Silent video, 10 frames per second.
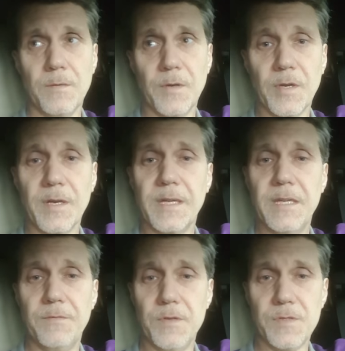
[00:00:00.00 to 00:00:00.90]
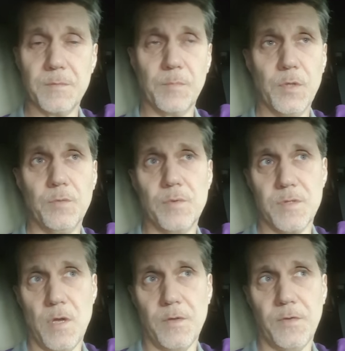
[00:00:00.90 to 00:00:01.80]
they're going to give you some good
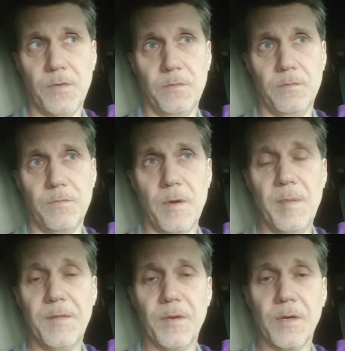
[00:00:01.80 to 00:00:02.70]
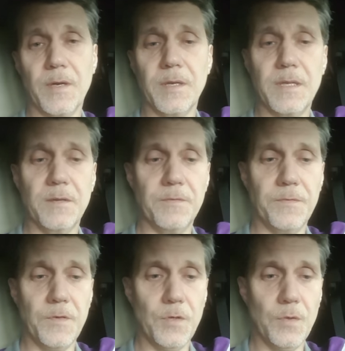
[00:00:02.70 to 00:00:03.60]
results from it. They're going to give
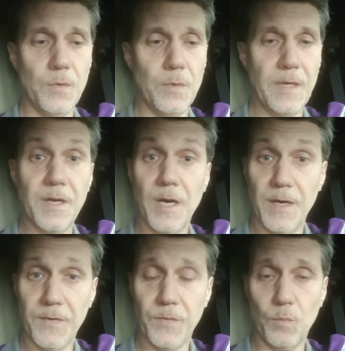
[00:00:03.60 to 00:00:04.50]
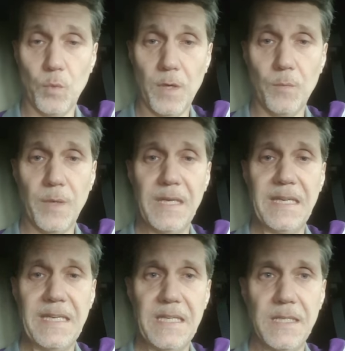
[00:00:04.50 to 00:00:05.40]
you and us what we
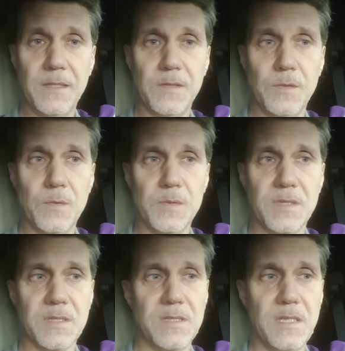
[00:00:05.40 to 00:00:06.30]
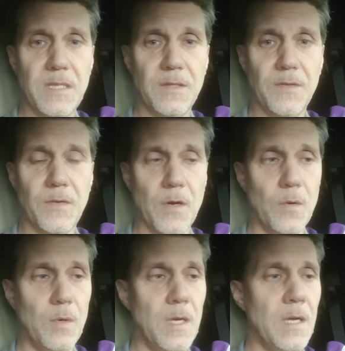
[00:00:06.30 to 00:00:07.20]
need to succeed.
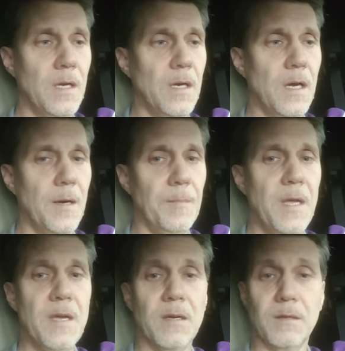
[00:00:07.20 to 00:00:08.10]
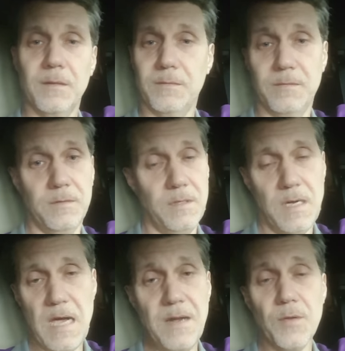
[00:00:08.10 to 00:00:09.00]
So, um,
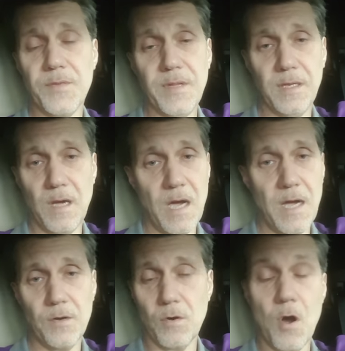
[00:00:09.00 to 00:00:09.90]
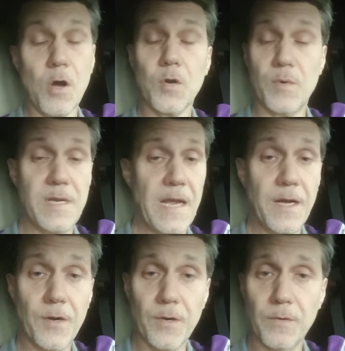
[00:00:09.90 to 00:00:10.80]
I don't think God or our
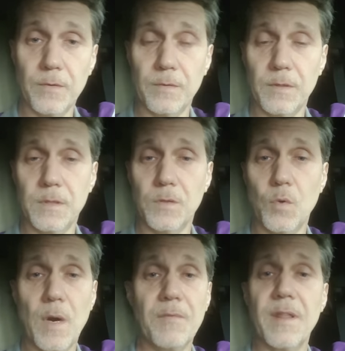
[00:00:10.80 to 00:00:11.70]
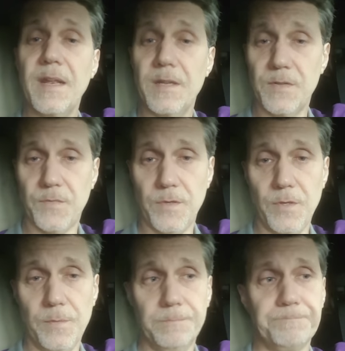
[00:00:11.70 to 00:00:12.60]
Creator, whoever that is for
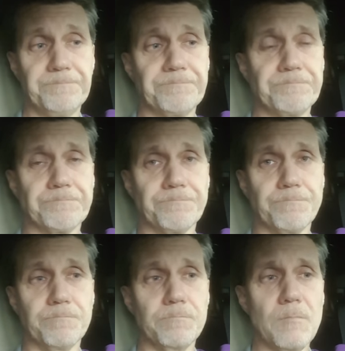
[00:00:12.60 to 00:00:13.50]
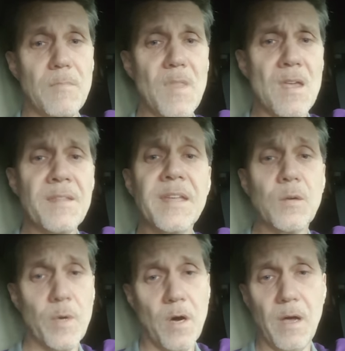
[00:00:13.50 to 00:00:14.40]
you, I
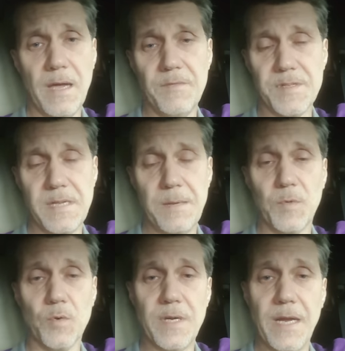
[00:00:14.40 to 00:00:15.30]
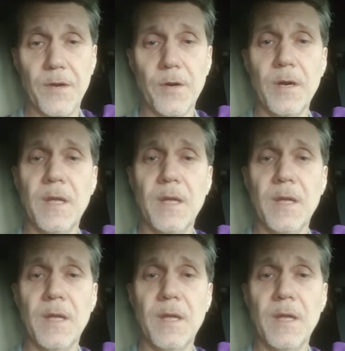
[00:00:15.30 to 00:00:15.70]
think we all have the same creator.